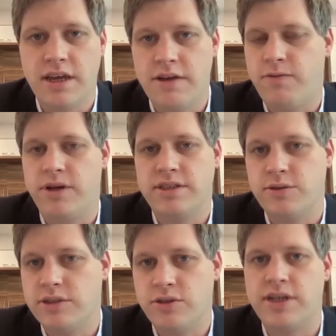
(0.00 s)
if we're
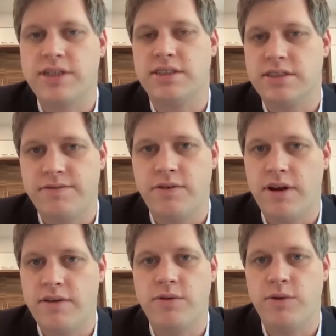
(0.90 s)
to address this
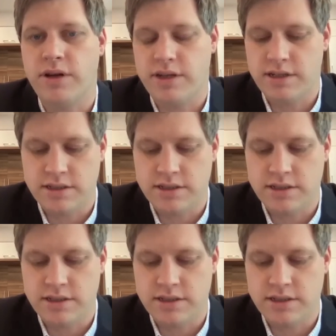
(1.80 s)
for everyone.